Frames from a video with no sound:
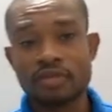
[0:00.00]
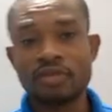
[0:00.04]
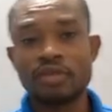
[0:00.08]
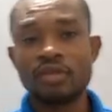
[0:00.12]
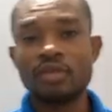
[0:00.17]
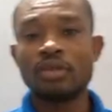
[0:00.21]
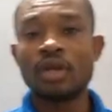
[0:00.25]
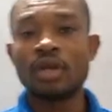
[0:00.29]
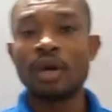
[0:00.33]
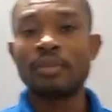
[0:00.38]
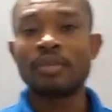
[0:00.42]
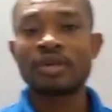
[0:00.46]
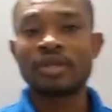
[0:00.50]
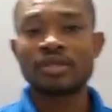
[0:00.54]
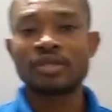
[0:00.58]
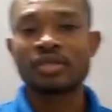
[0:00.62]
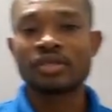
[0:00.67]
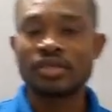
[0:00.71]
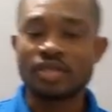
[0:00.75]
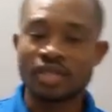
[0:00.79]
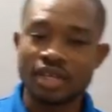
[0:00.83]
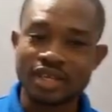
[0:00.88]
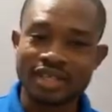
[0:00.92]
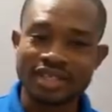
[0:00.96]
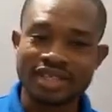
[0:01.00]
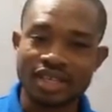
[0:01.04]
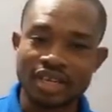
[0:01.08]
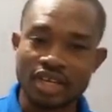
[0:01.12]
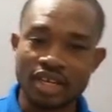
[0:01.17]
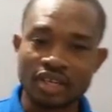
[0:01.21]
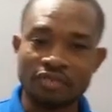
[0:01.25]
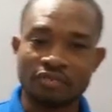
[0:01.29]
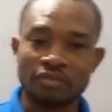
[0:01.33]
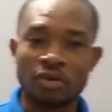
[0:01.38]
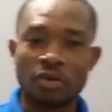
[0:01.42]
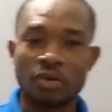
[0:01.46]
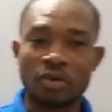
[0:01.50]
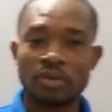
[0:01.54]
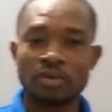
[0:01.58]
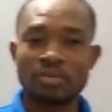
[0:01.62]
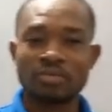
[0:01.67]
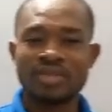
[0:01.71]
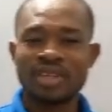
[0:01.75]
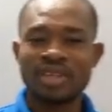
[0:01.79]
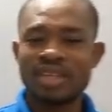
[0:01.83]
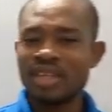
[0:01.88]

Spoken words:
numbers in their standard form,